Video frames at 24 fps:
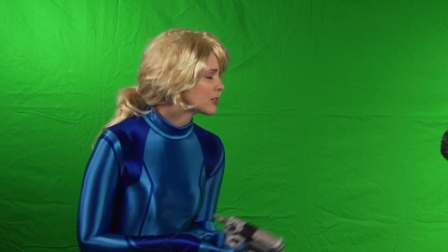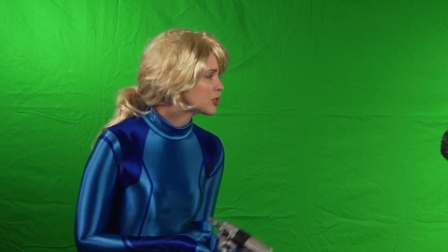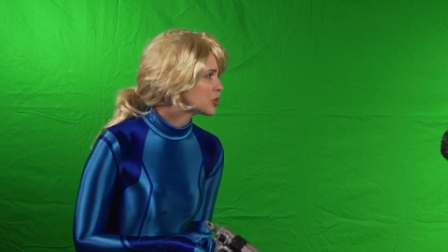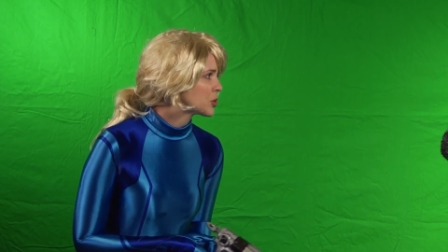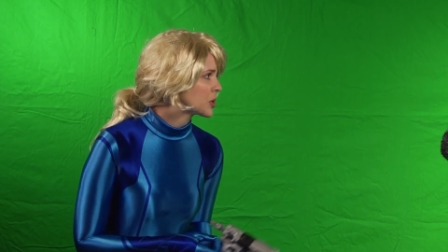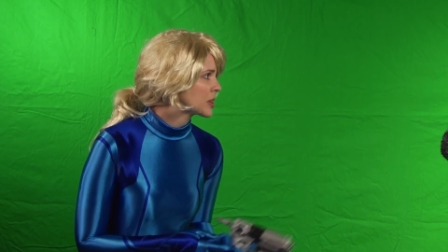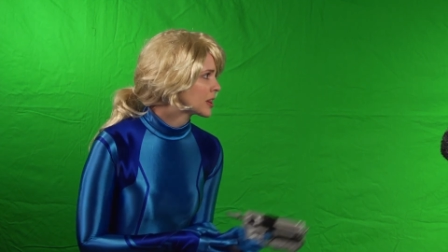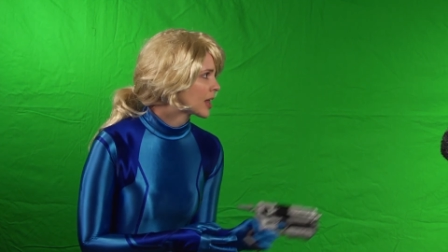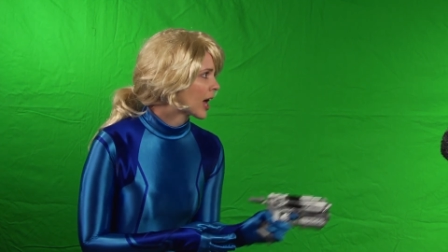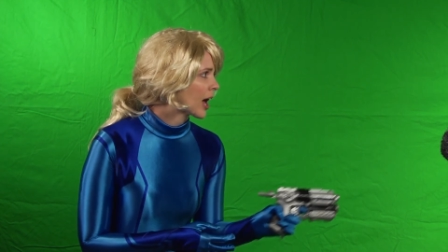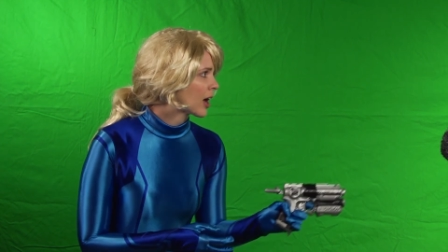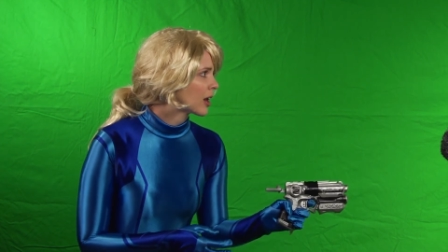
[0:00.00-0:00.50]

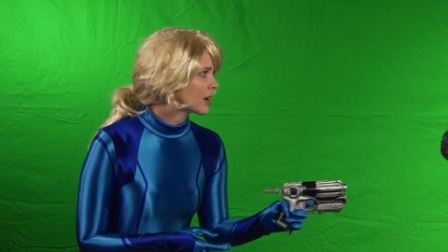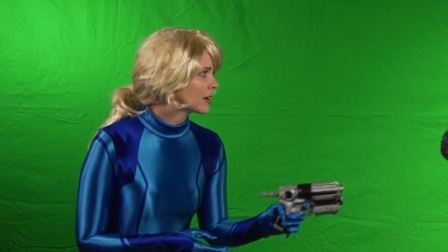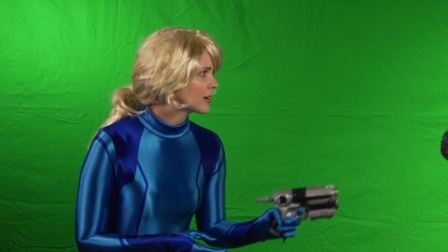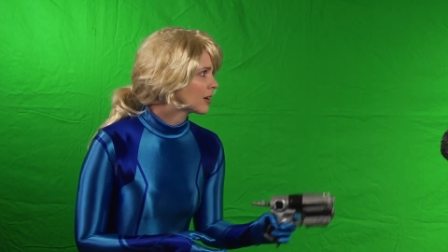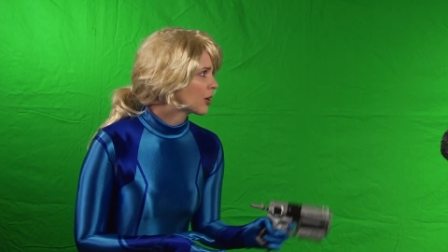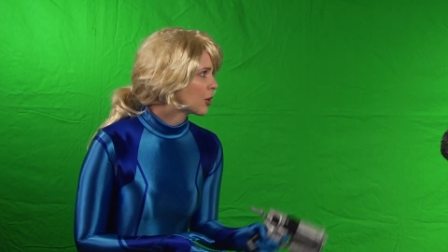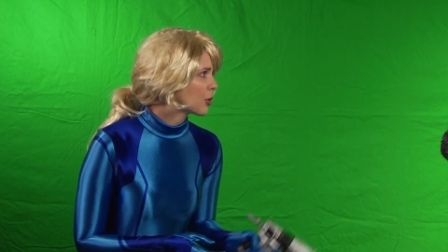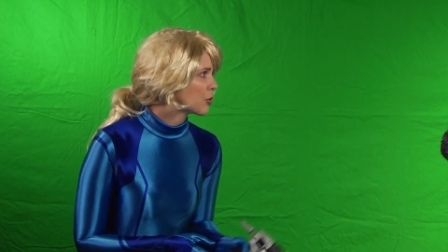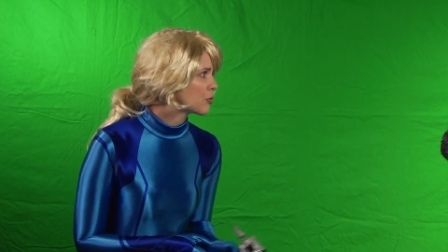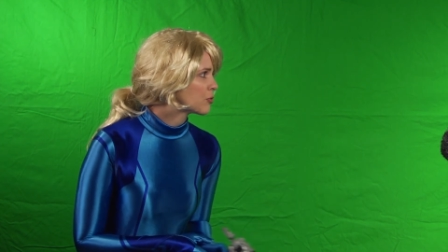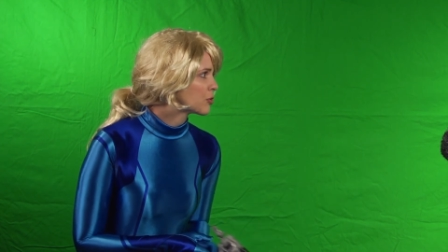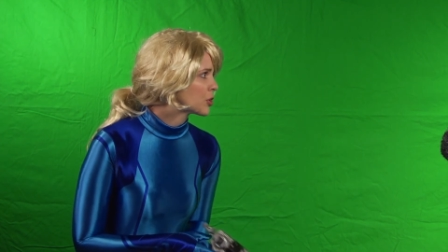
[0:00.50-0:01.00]
doing that
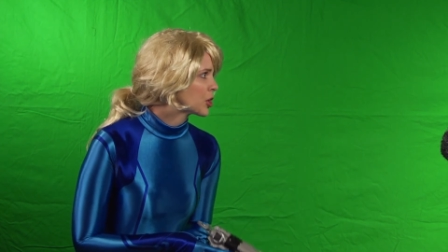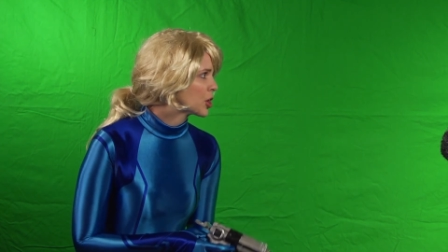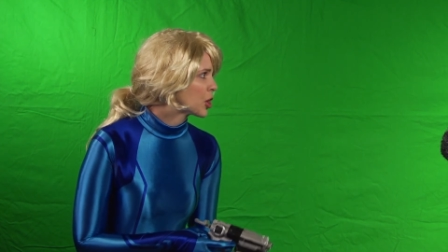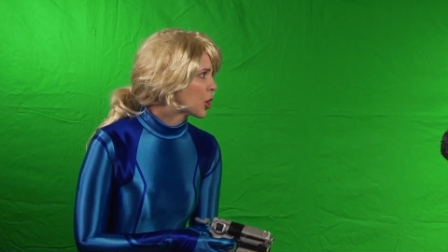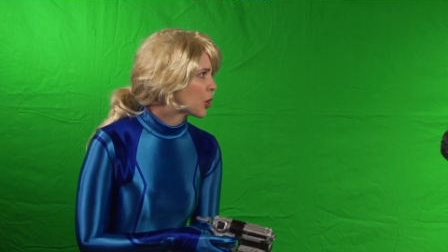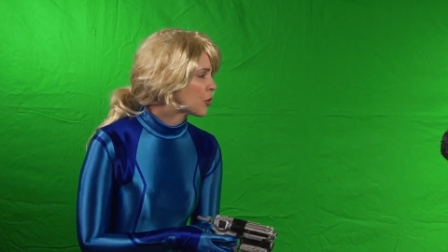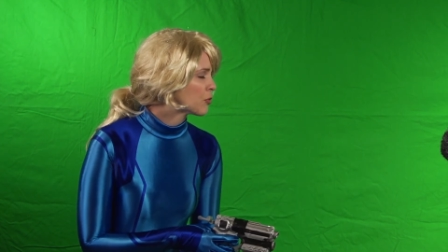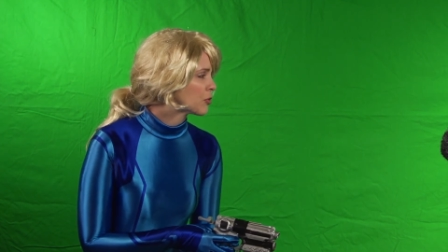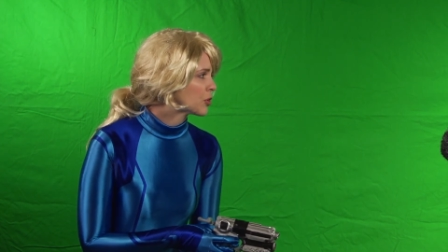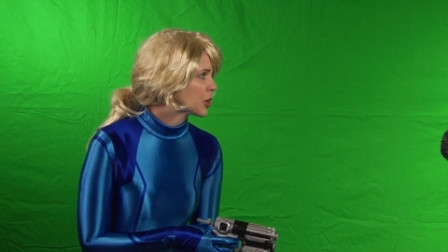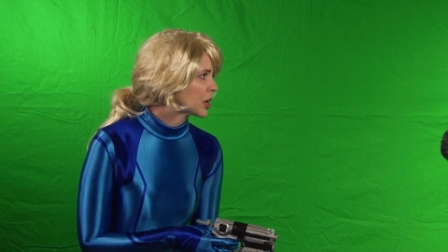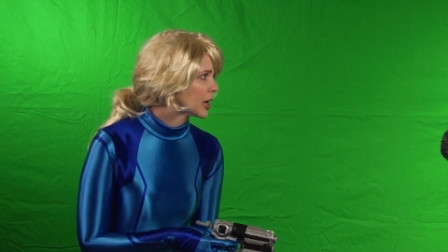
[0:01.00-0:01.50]
over and
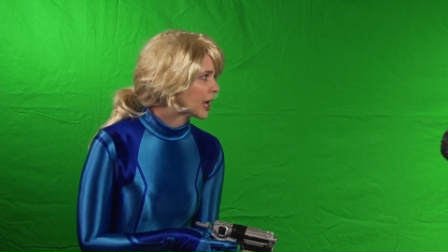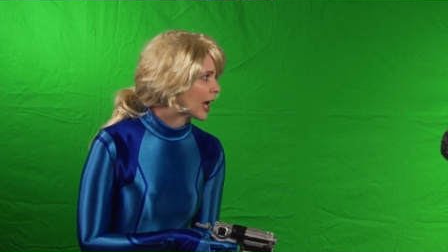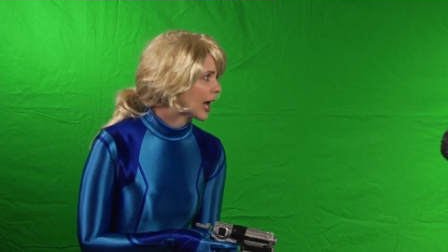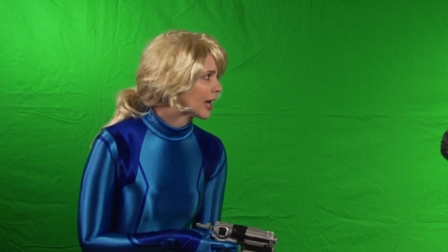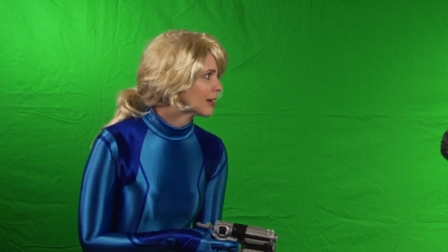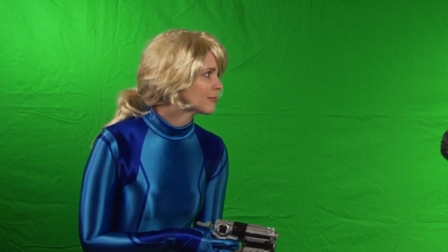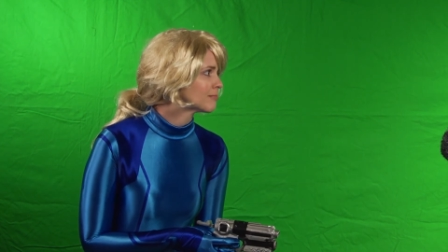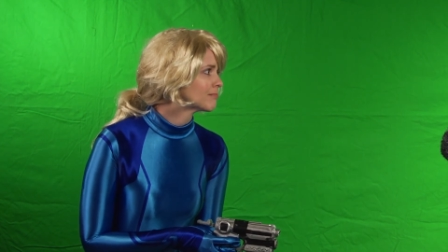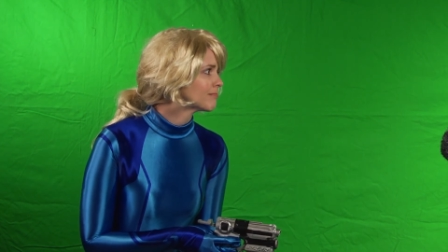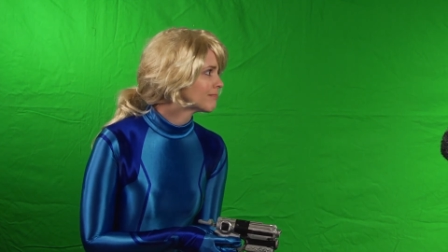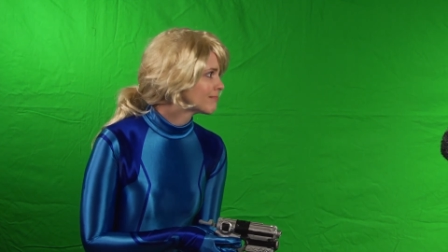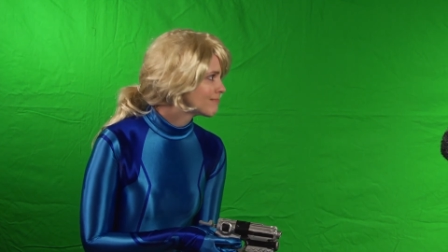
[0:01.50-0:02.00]
over
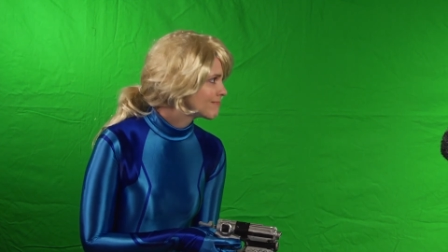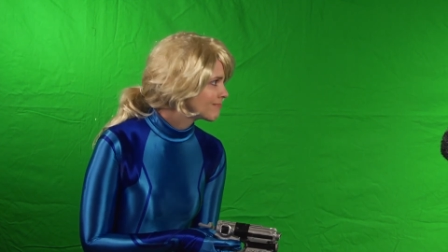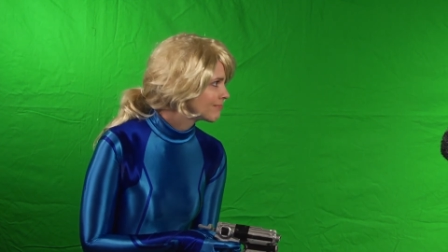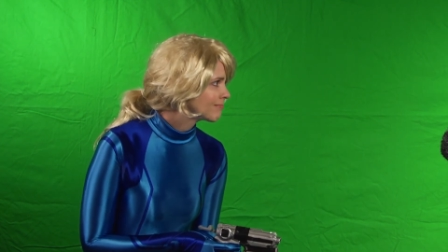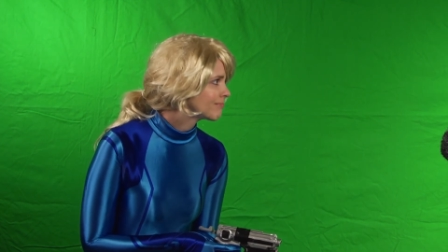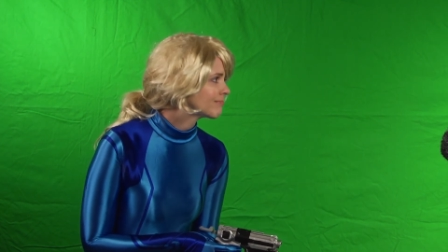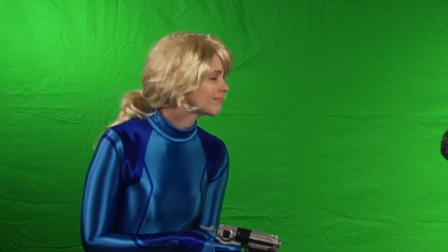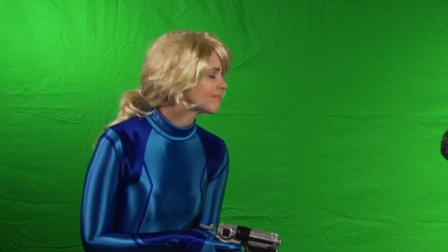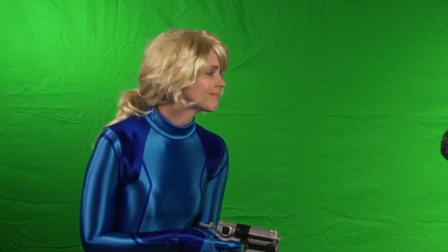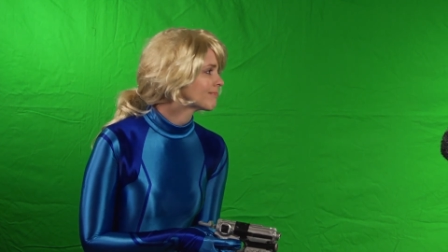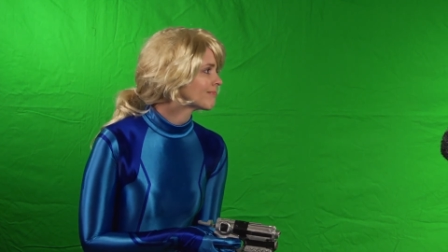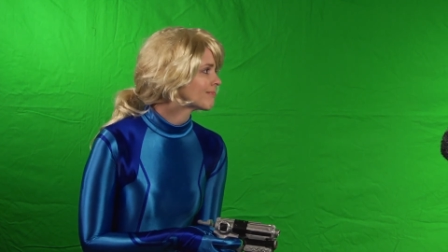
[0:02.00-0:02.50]
again.
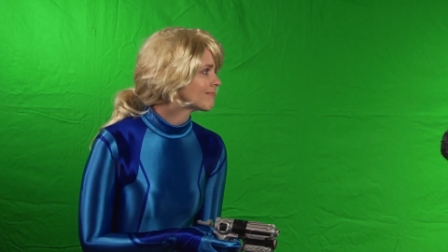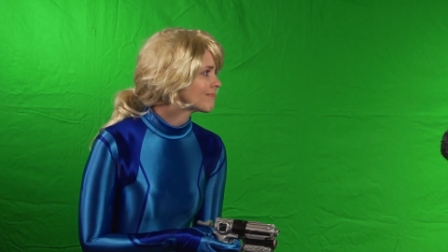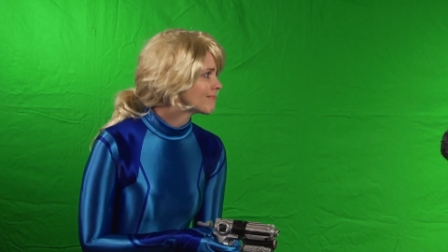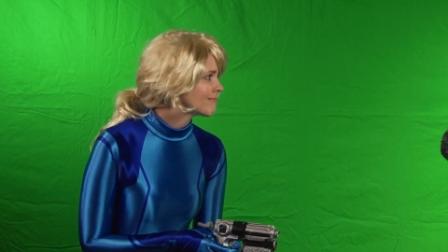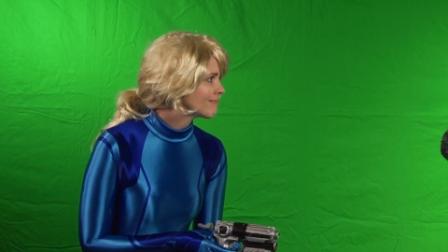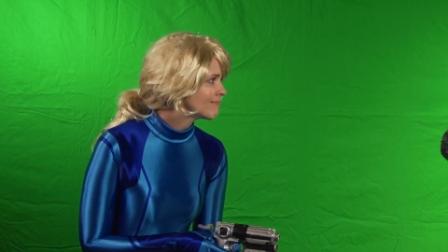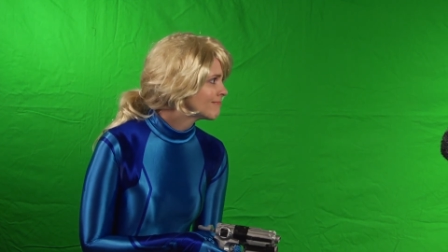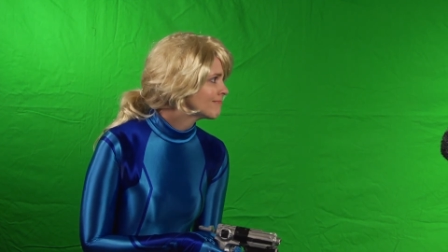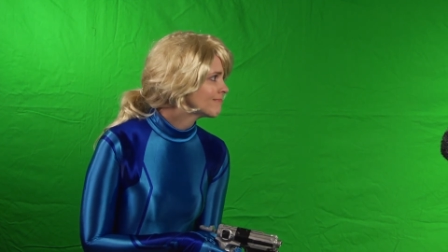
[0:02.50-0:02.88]
Mm-hmm.